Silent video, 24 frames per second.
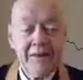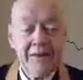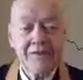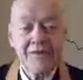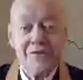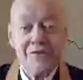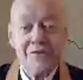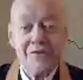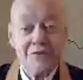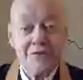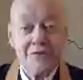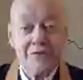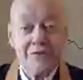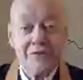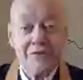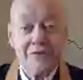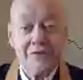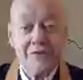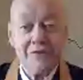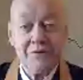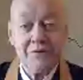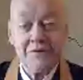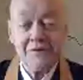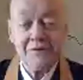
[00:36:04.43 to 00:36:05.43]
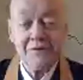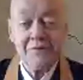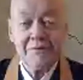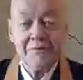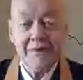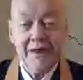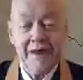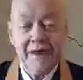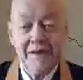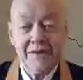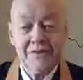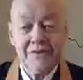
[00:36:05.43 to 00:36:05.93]
That's like
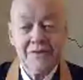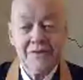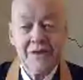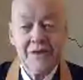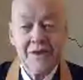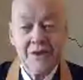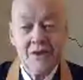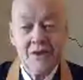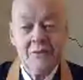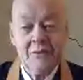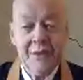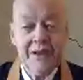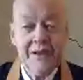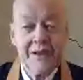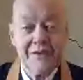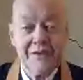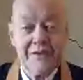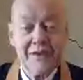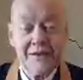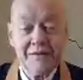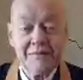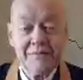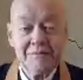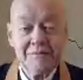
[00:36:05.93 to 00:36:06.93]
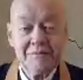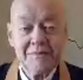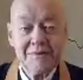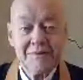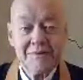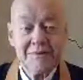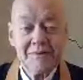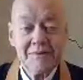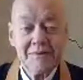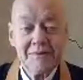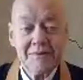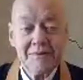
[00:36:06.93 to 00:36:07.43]
I can say, go meditate.
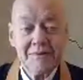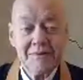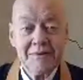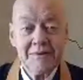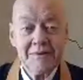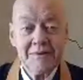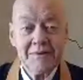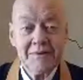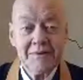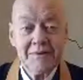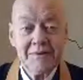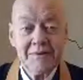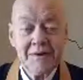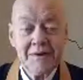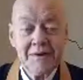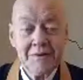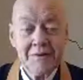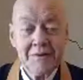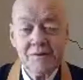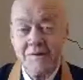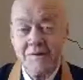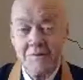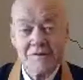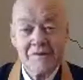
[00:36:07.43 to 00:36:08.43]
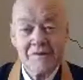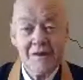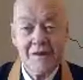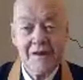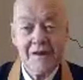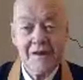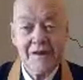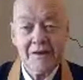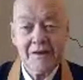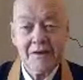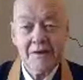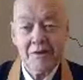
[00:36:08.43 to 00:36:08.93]
And you can
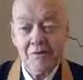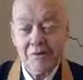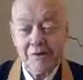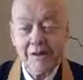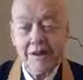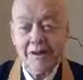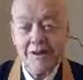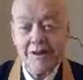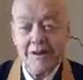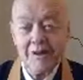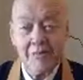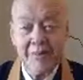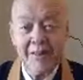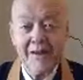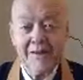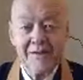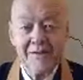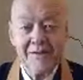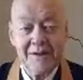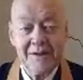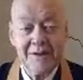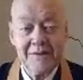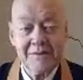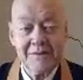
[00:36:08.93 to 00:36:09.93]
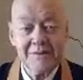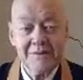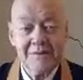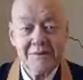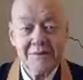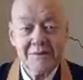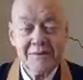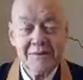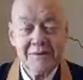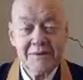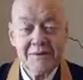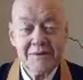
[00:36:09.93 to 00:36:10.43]
say, okay, I'll go meditate.
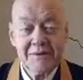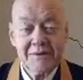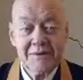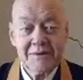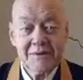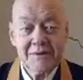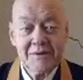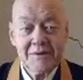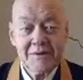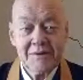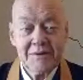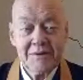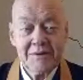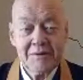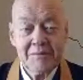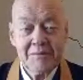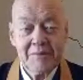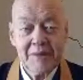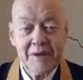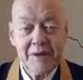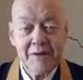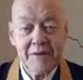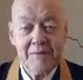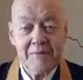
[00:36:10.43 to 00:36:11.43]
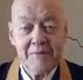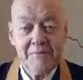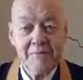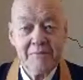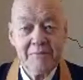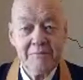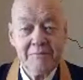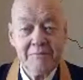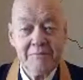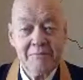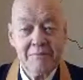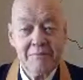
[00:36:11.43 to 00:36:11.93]
But
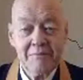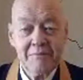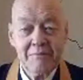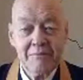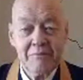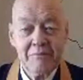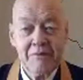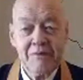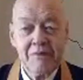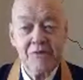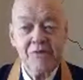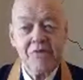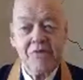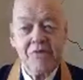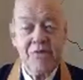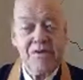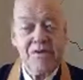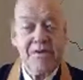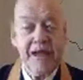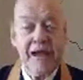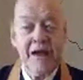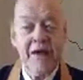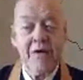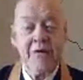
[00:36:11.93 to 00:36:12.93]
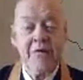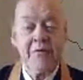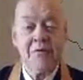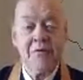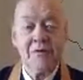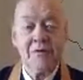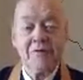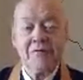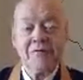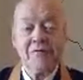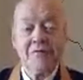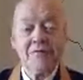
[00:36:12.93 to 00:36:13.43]
when you sit down,
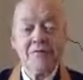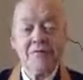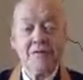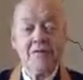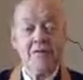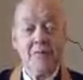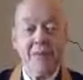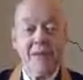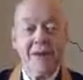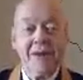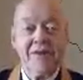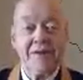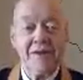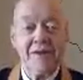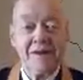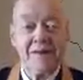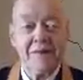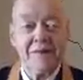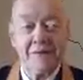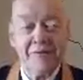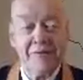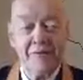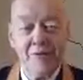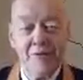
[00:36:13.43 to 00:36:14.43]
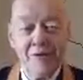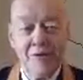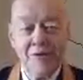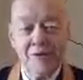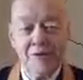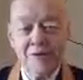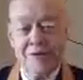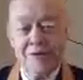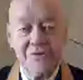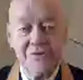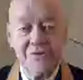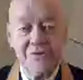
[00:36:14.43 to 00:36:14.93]
if you've never meditated before and
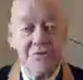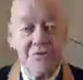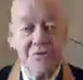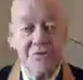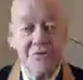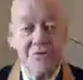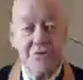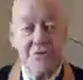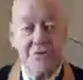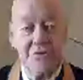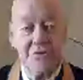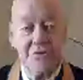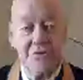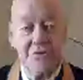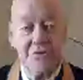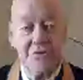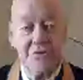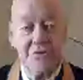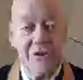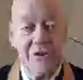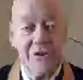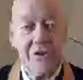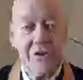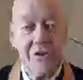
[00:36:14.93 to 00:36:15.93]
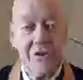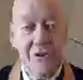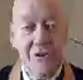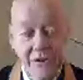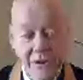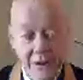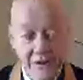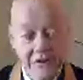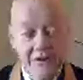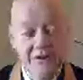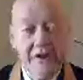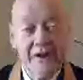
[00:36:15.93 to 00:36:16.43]
you listen to instruction,
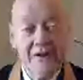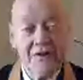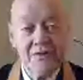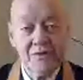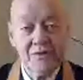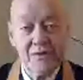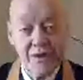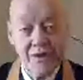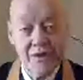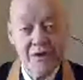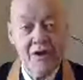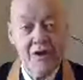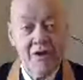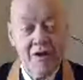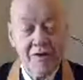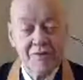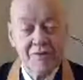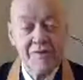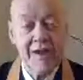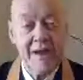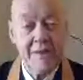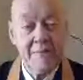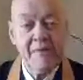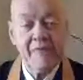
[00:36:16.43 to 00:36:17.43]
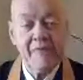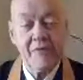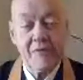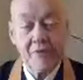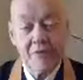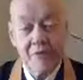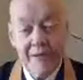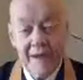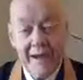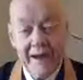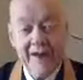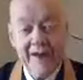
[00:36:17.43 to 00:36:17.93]
it takes you a long time before
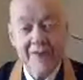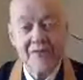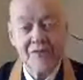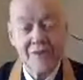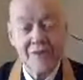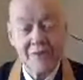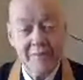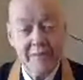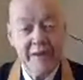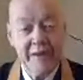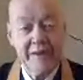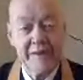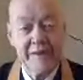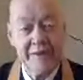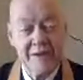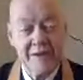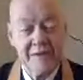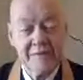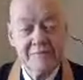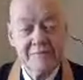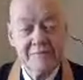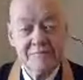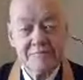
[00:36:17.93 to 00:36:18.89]
you actually meditate.